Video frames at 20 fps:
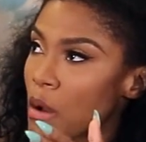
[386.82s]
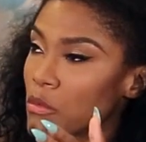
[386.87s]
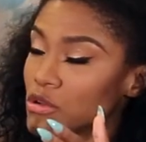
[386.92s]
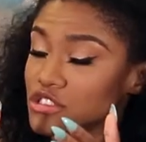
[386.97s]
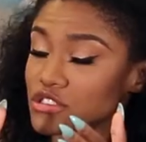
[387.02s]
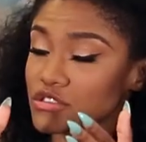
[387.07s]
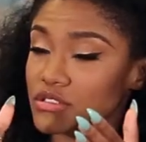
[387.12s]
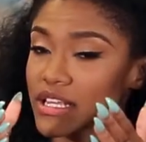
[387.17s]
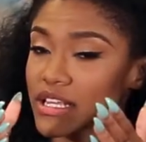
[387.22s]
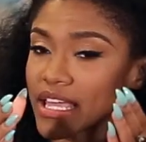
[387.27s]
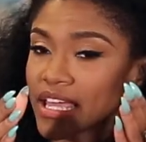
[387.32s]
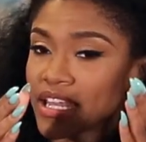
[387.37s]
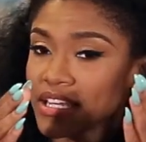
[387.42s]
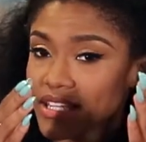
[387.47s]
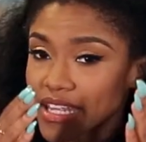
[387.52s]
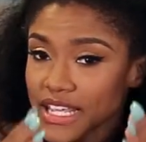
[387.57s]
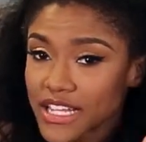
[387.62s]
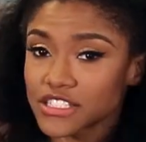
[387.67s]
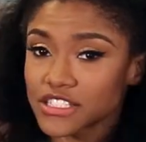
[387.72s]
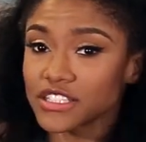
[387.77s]
I was
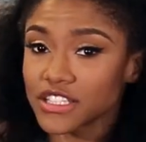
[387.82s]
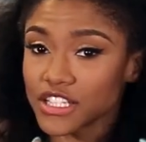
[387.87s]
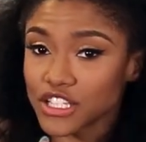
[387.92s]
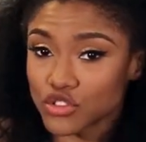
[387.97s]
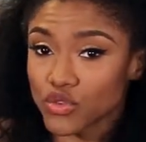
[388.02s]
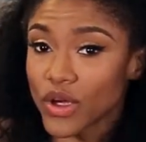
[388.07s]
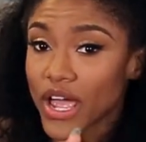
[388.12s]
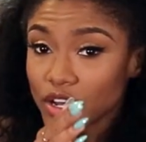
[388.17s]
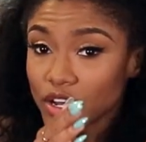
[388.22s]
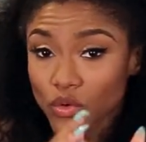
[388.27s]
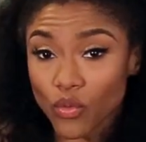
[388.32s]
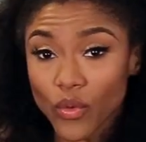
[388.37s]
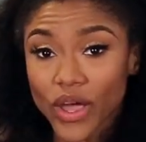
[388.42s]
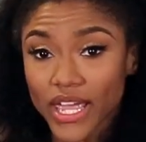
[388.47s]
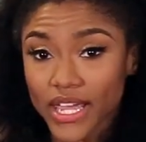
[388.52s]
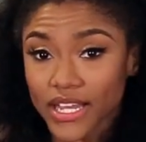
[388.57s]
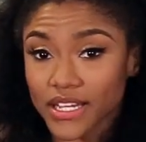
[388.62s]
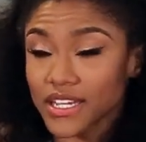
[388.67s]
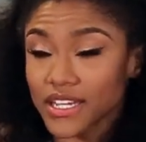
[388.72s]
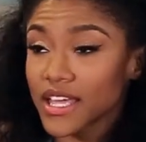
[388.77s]
intentionally trying to
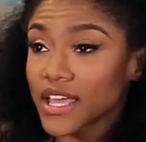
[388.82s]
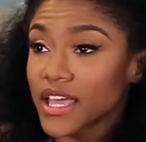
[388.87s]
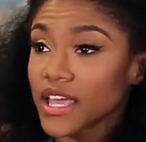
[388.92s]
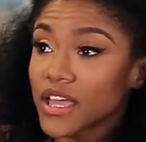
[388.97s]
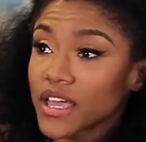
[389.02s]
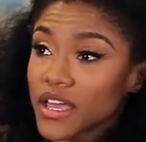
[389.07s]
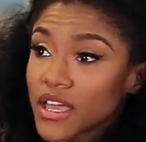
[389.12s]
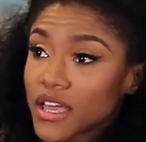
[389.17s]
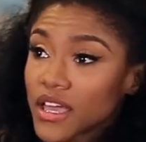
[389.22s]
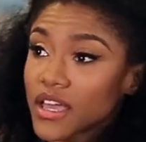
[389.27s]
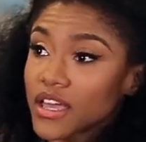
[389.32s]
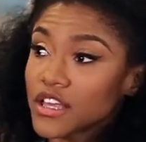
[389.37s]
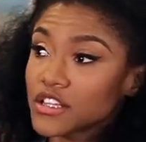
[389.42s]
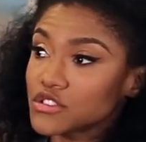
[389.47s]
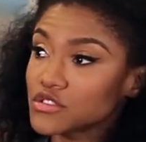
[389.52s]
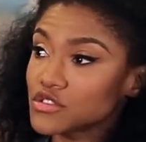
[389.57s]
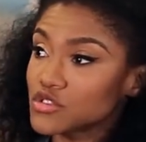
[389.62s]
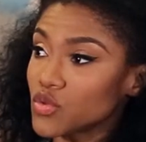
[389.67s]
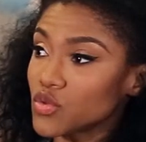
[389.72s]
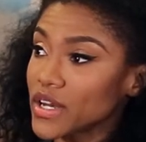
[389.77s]
wait.
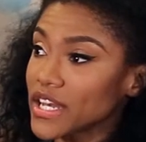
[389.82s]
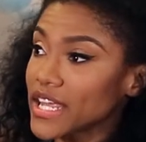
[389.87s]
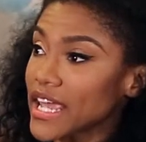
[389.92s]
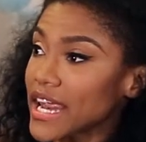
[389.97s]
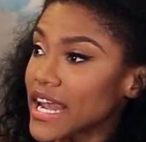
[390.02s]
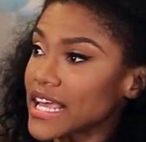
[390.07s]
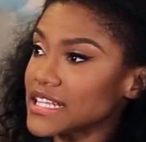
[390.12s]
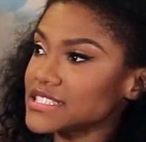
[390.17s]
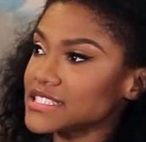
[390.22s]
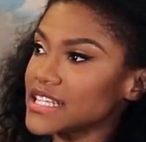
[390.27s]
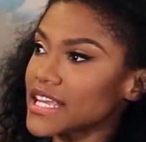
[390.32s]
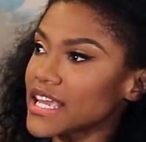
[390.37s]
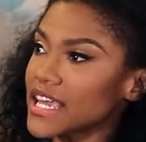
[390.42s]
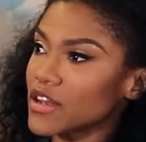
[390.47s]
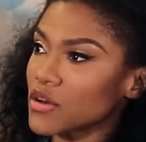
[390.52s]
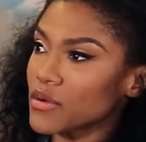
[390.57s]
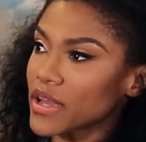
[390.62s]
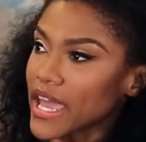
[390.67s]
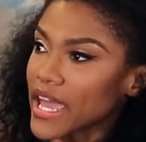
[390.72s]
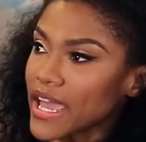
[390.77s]
28, I
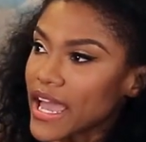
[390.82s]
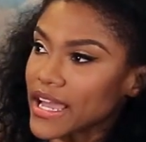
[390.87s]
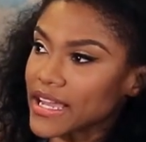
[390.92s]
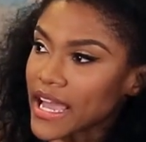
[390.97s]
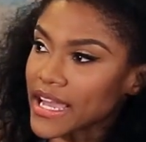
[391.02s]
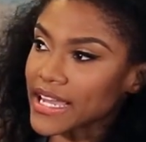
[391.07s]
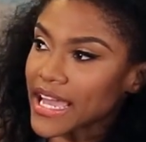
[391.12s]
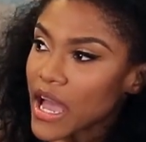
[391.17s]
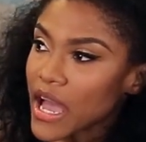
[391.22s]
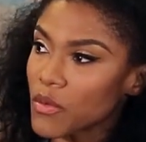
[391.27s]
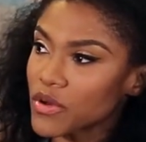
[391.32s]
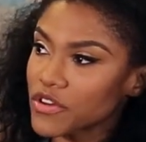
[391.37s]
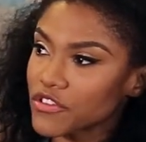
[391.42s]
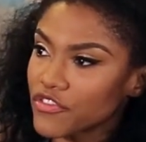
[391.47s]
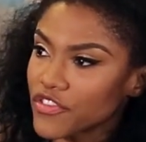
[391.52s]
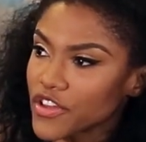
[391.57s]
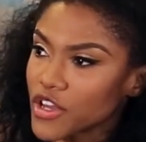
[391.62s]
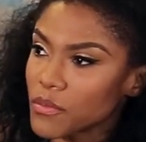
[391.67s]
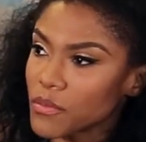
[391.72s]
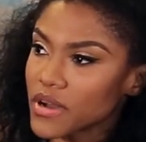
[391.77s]
said, okay, I got
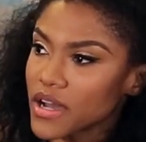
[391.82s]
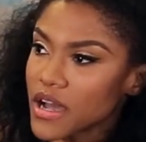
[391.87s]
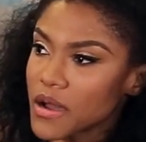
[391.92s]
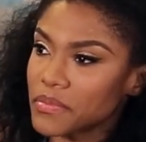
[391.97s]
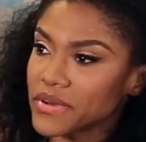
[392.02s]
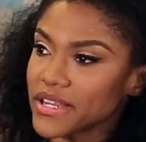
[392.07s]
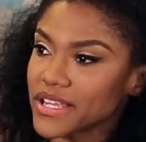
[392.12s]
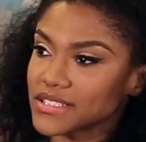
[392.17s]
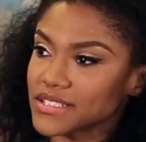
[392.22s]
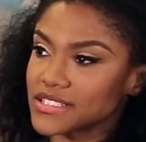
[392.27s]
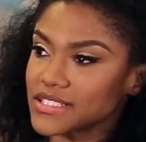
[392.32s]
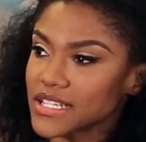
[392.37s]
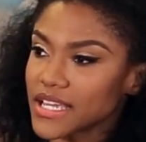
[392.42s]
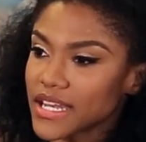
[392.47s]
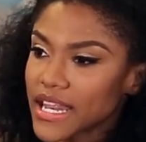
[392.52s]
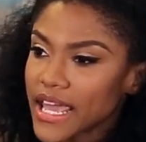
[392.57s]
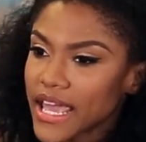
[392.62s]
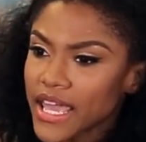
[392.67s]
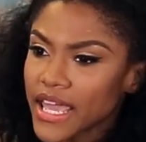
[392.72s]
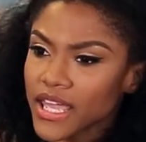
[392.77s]
with a film company and
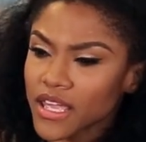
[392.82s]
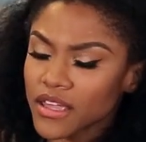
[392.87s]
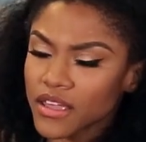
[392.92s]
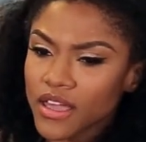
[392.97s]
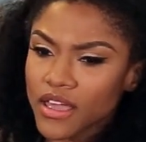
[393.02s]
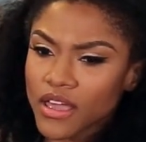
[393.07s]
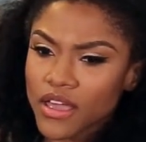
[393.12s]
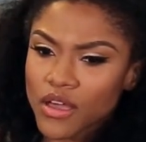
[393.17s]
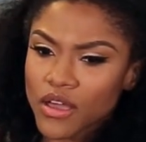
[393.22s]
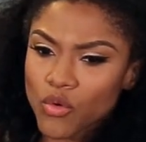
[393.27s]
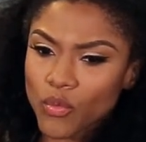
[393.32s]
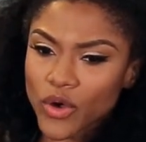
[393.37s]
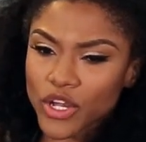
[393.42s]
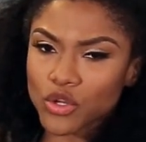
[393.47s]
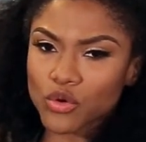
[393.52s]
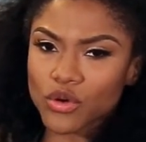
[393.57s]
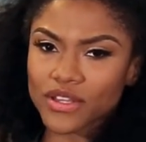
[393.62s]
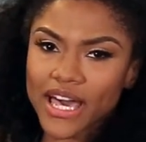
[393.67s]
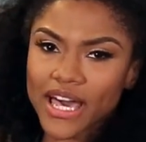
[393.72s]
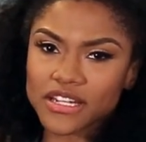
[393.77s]
said, hey,
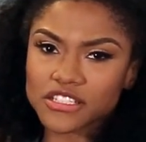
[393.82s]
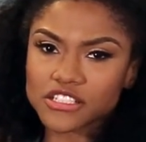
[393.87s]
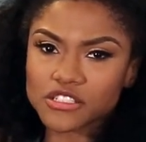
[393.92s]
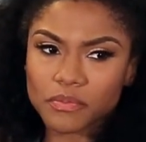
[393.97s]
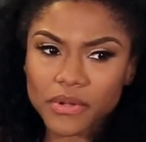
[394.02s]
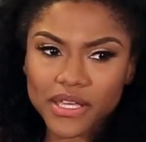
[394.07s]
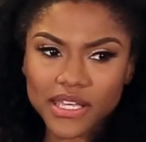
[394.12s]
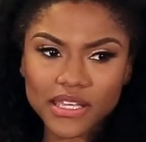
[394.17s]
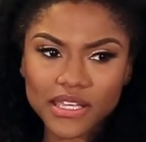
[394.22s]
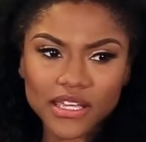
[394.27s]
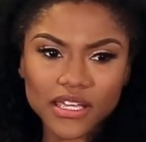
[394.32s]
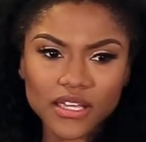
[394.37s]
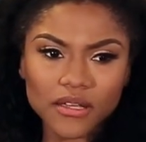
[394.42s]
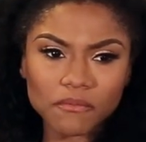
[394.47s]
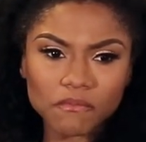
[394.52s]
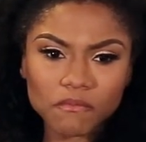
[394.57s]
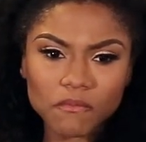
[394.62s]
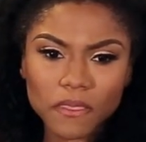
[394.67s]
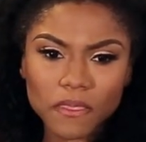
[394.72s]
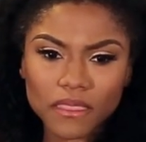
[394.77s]
we do a lot of
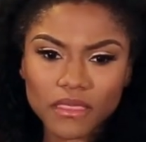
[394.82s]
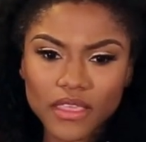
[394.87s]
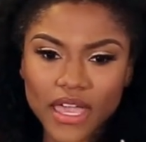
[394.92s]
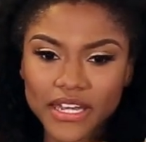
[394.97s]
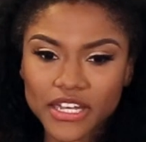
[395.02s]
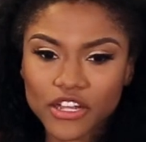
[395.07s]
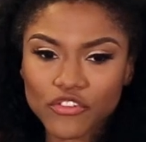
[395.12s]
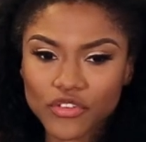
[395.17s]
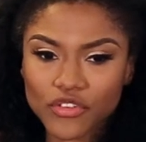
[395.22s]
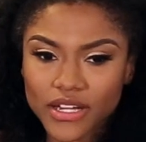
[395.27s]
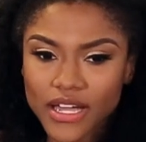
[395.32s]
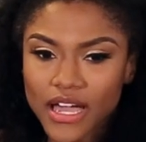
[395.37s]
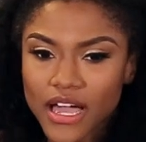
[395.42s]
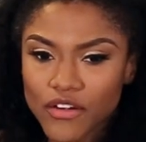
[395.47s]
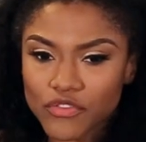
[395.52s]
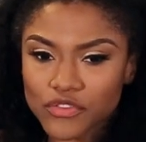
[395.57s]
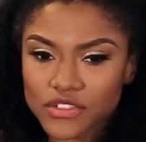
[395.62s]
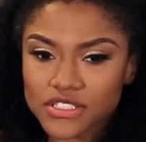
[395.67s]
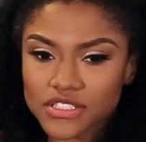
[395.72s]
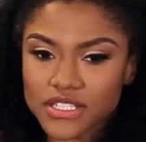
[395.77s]
speaking at different
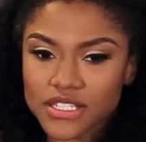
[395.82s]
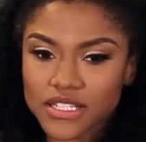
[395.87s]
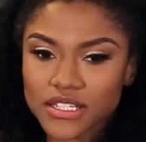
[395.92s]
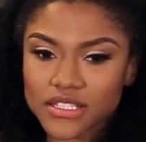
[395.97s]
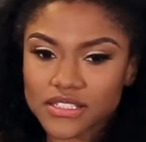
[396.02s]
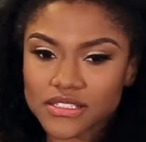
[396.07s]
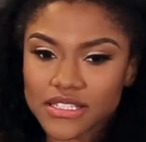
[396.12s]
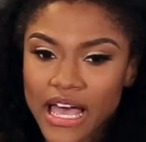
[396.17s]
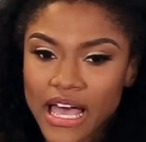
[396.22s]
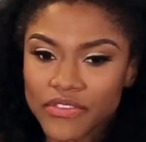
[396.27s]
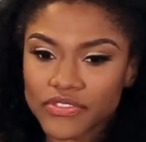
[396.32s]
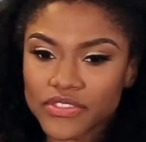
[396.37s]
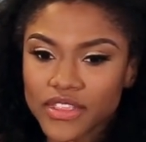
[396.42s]
conferences.